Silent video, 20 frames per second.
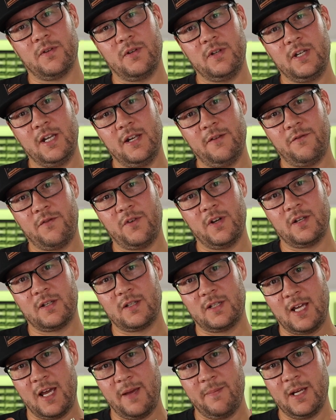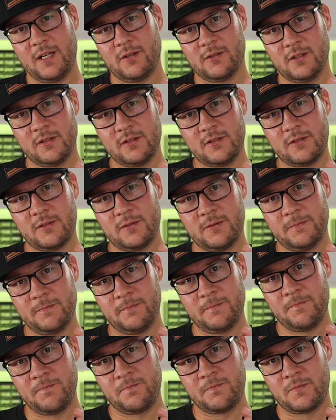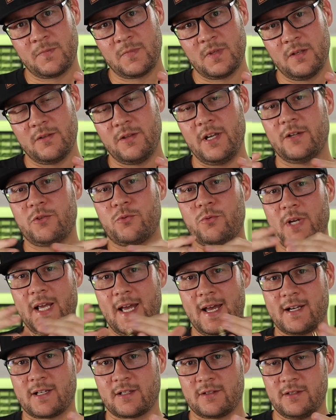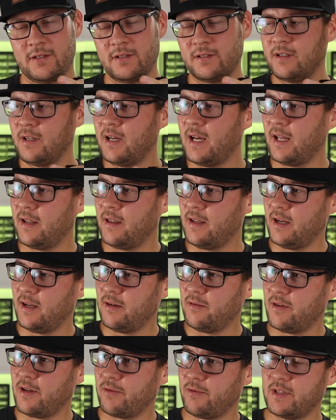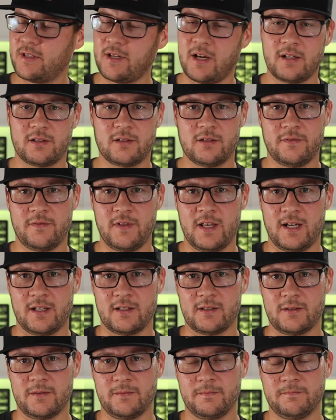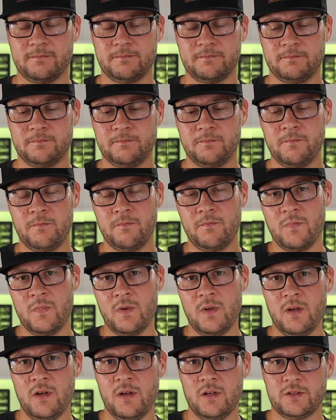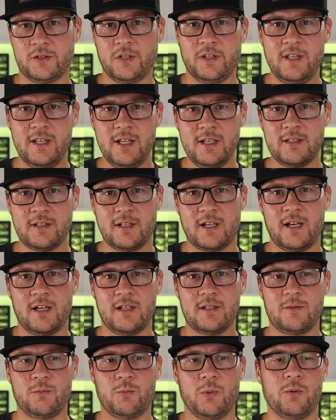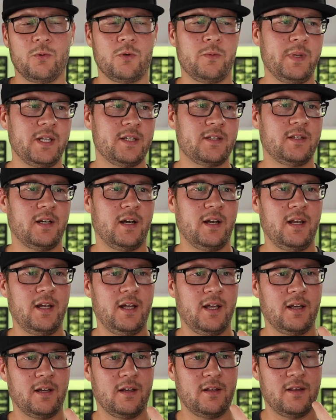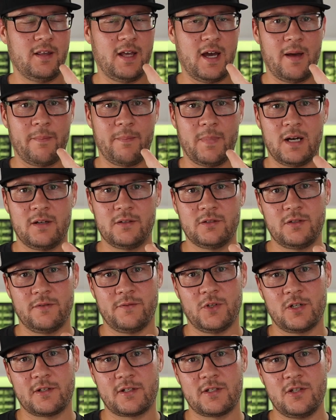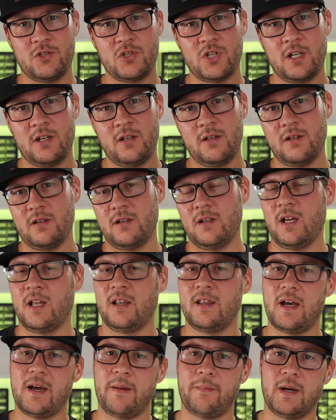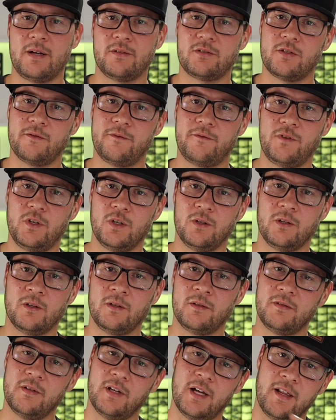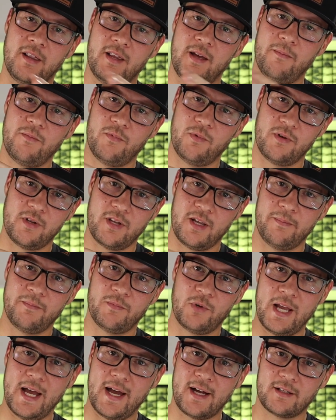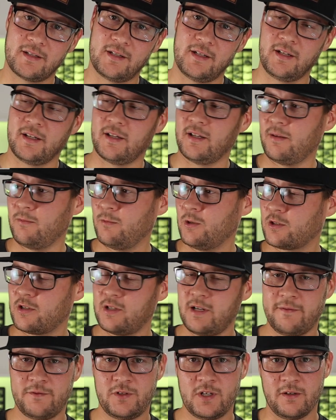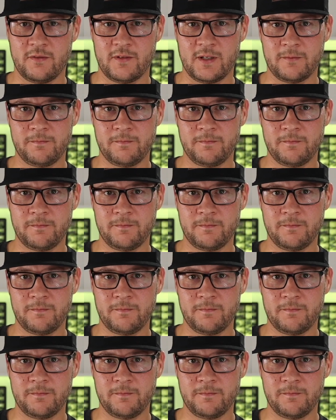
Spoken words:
different chemicals that react and then the result of that. So in this case, we would be studying the amount of oxygen and the amount of fuel and then them reacting and then what's left over.